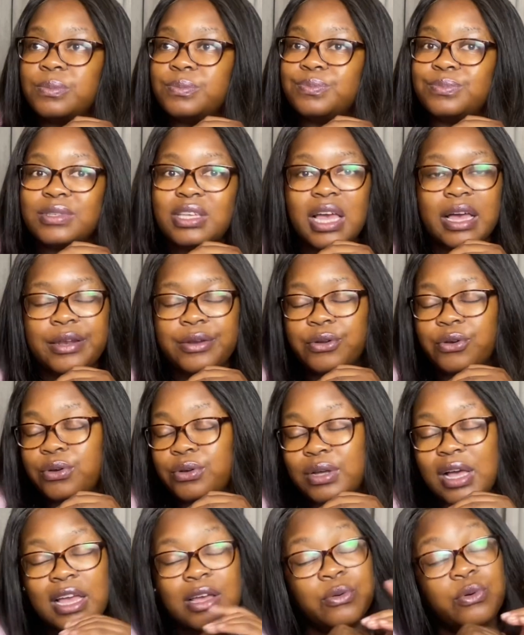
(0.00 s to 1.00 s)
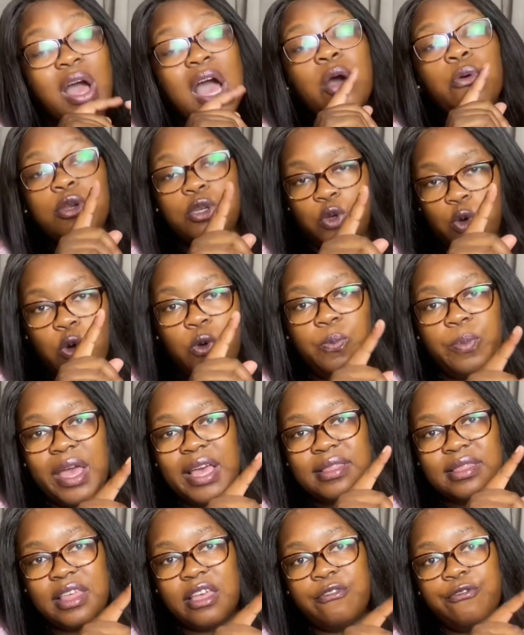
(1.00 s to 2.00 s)
Yeah, no, I would go
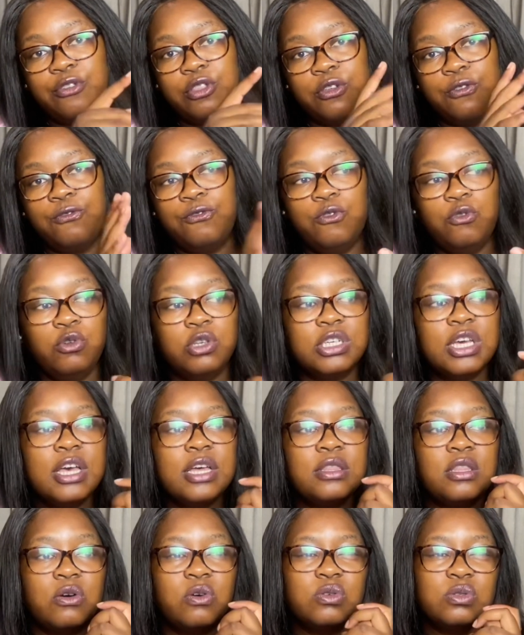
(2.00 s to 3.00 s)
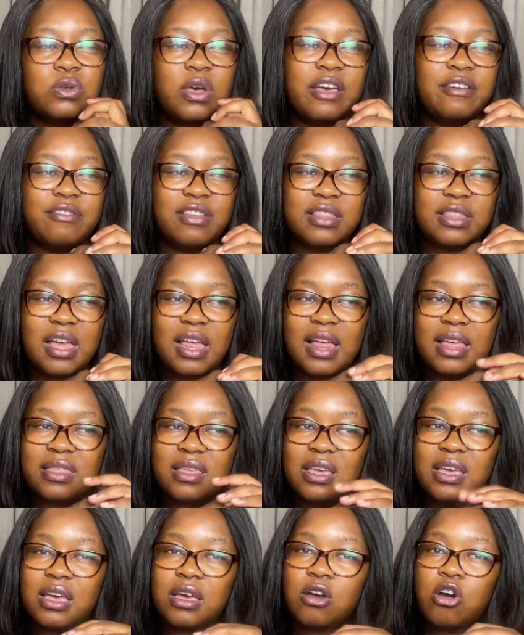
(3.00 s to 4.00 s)
back there for the food. They also have I
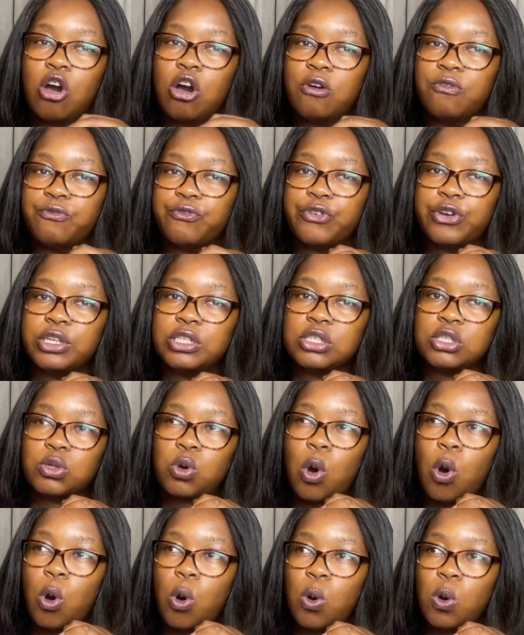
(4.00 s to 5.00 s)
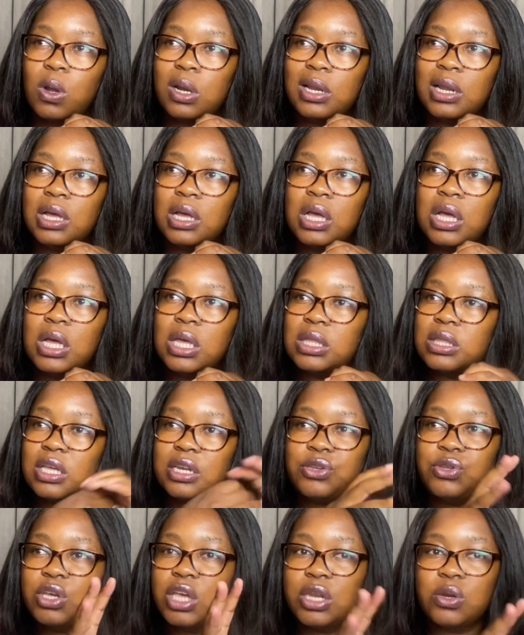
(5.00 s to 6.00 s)
think a conference hall that
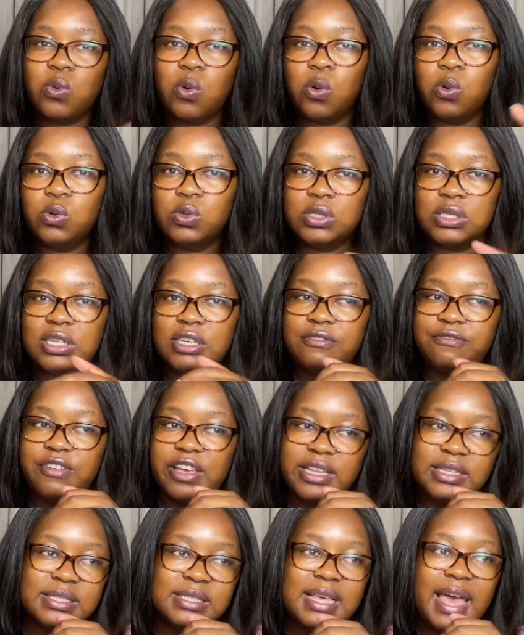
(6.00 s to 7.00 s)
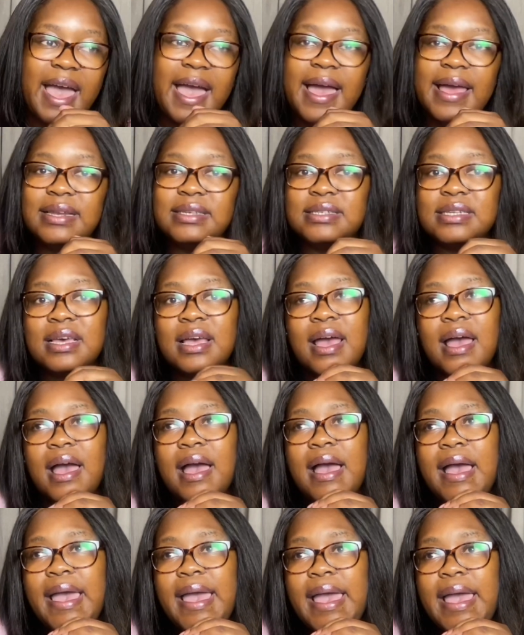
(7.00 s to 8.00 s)
you can host events at.
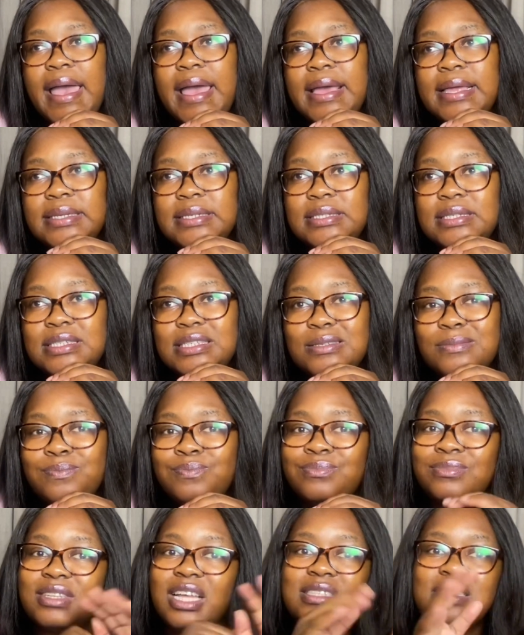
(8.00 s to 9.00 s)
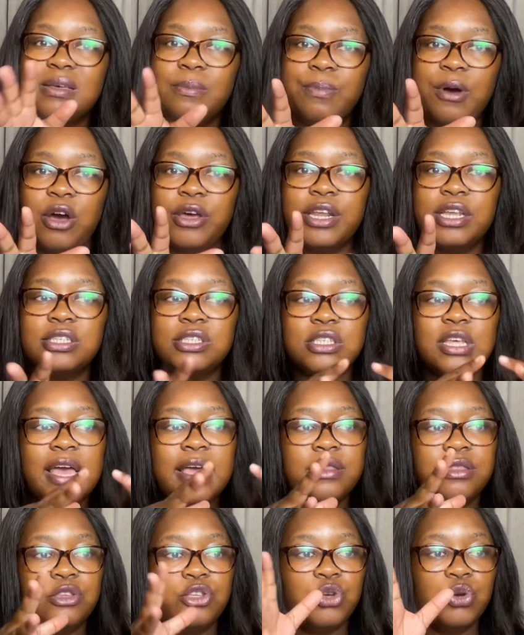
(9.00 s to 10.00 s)
And that's about it.
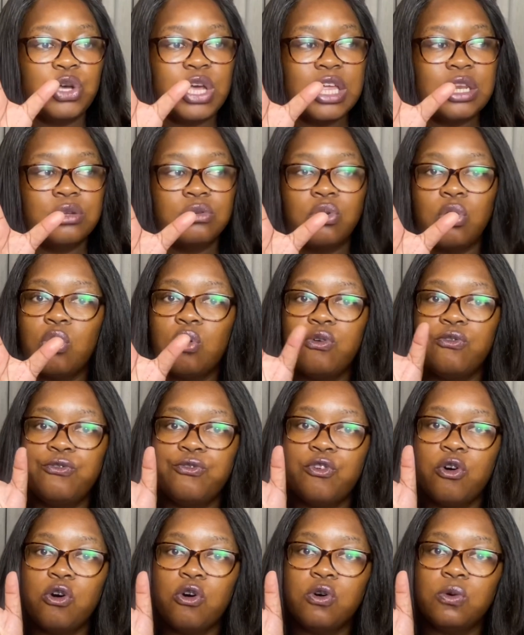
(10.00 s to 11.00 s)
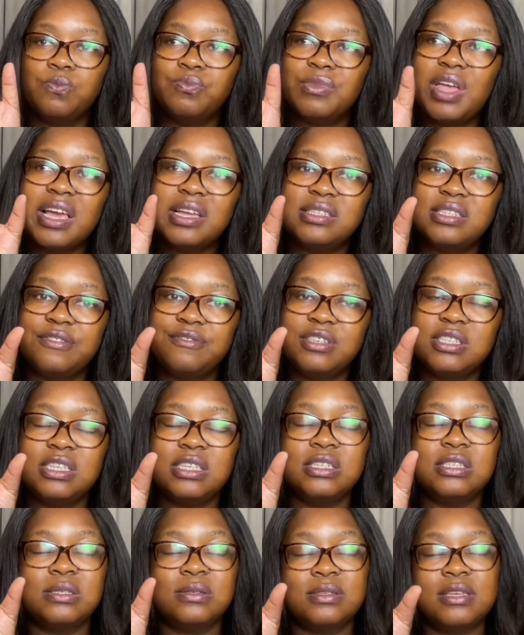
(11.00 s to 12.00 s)
And you can go for
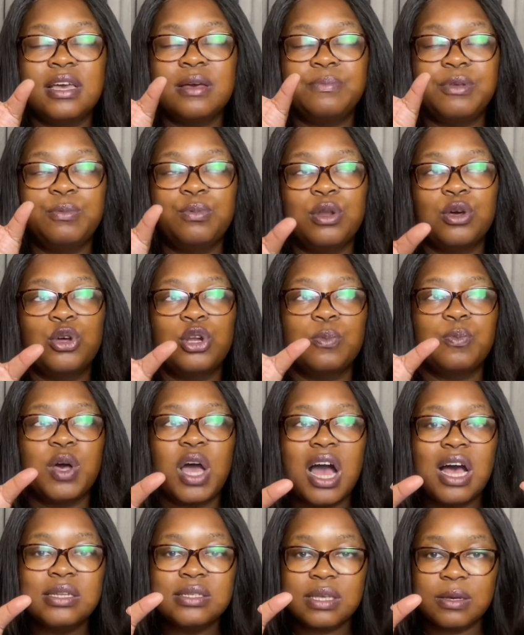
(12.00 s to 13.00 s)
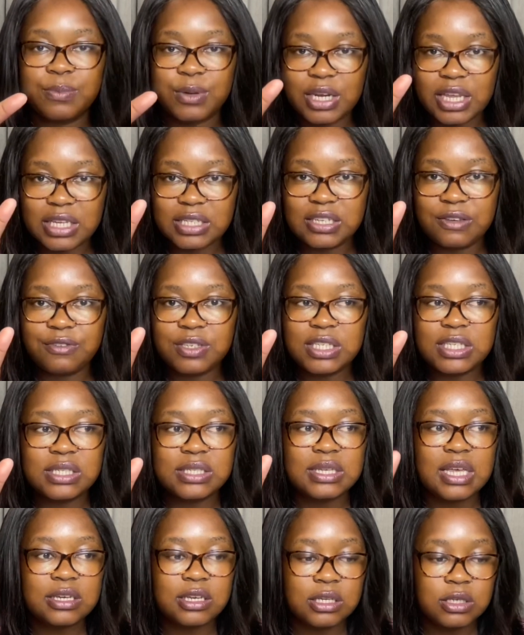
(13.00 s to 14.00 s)
activities. Yeah, people are going to ask about activities
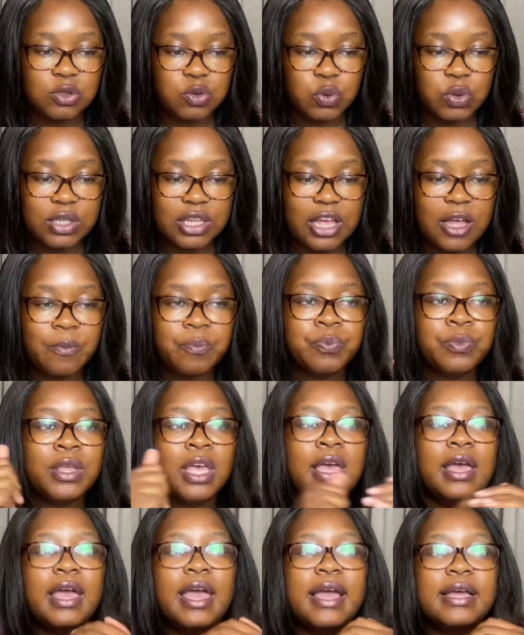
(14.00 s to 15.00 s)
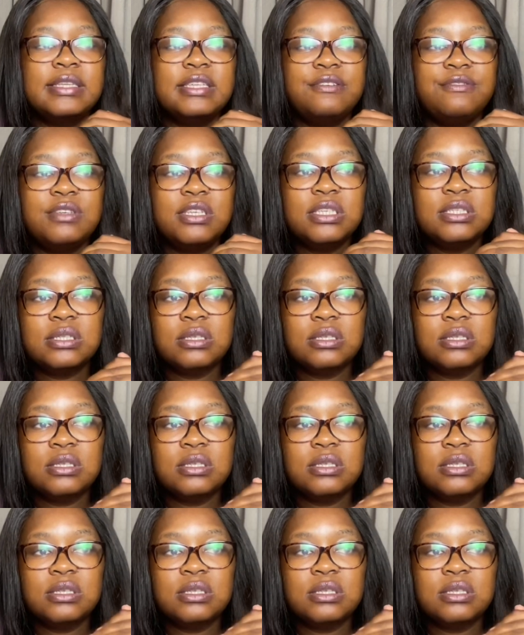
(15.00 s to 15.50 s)
at Intunja. Activities